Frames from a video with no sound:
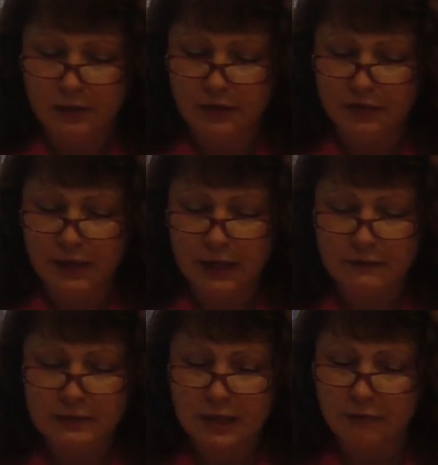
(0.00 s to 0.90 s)
The
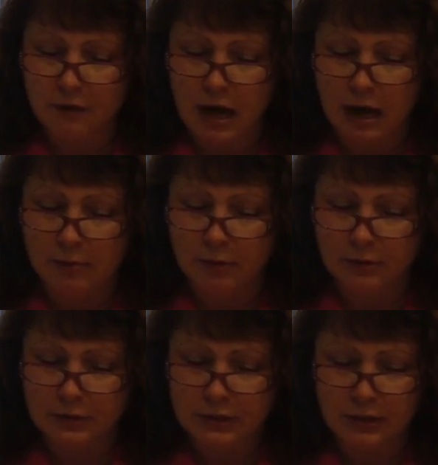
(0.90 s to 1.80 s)
thieves and
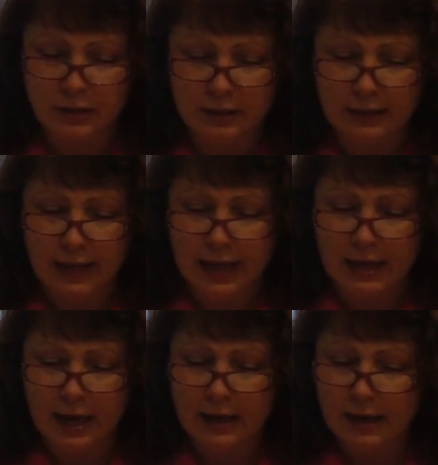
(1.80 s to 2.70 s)
robbers
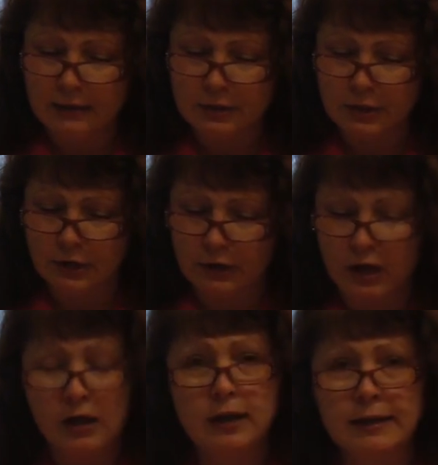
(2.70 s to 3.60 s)
cannot
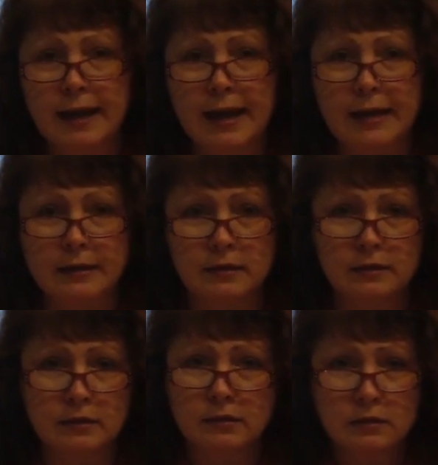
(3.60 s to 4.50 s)
enter again.
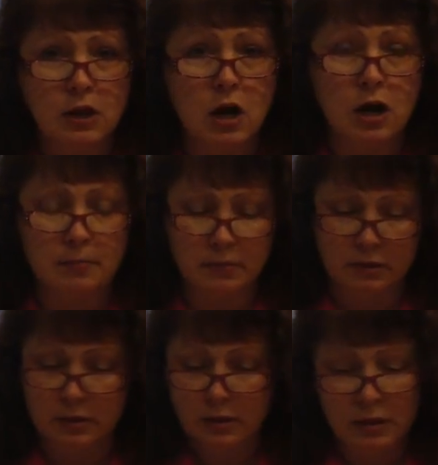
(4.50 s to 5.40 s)
Come.